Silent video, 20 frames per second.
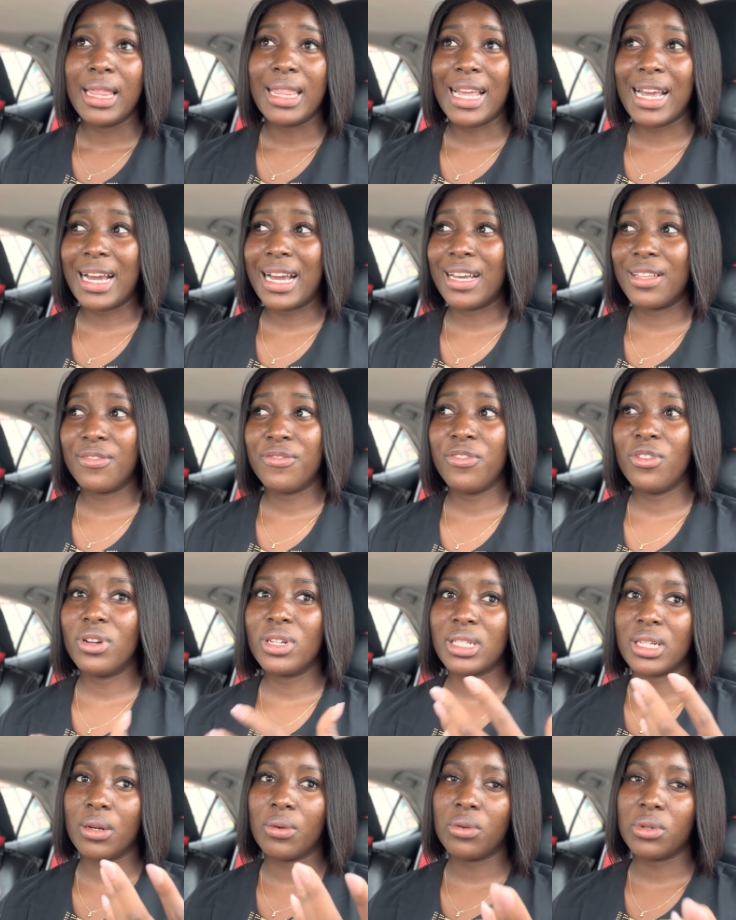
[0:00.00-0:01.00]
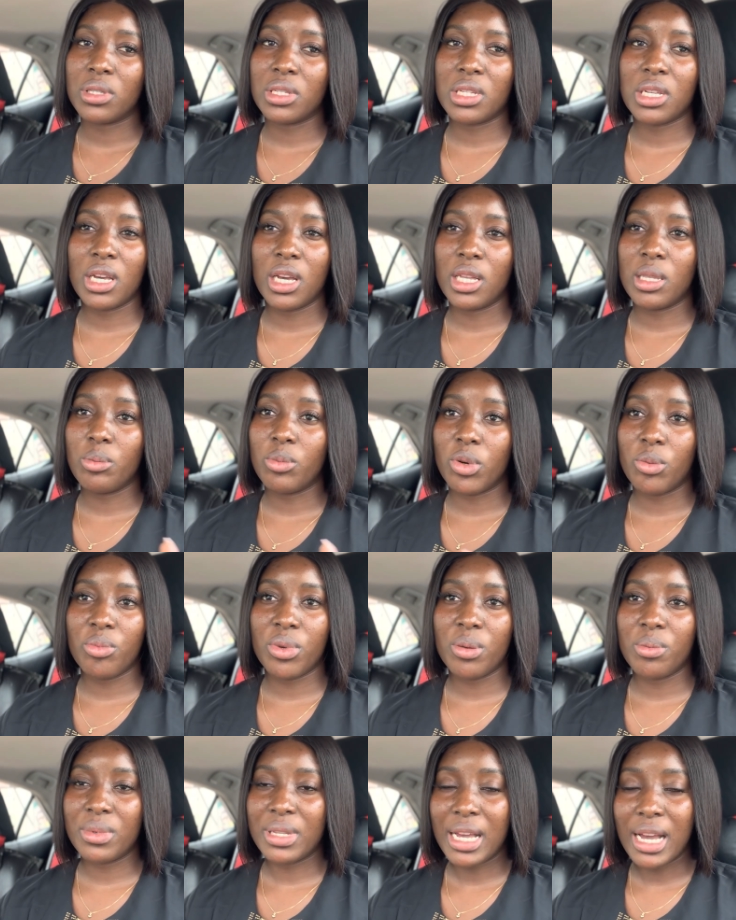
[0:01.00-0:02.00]
Like at first, I was scared, but
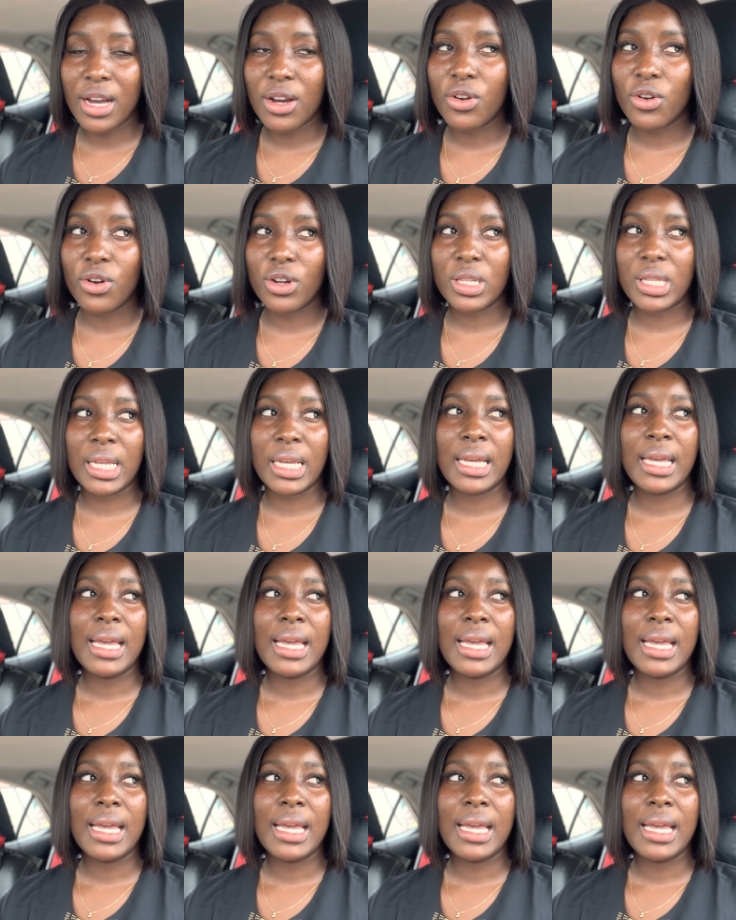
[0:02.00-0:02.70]
babe, thank God